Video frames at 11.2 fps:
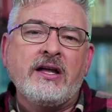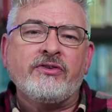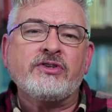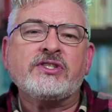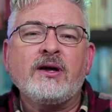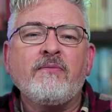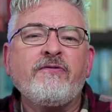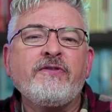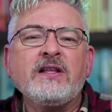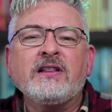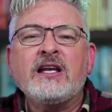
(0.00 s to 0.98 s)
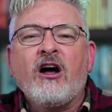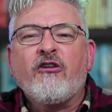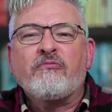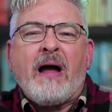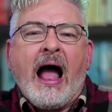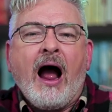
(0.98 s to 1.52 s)
There's some feeling
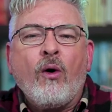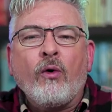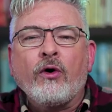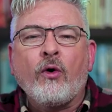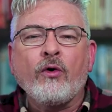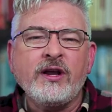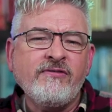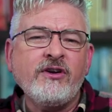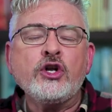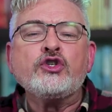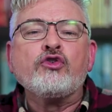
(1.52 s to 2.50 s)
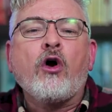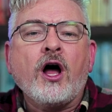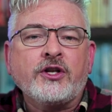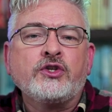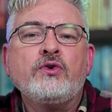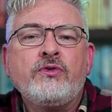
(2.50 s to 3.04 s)
of power or even a
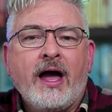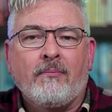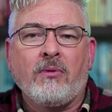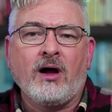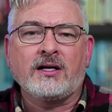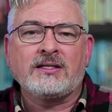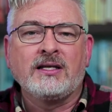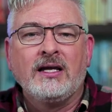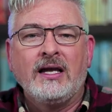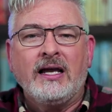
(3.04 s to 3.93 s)
draw to that box.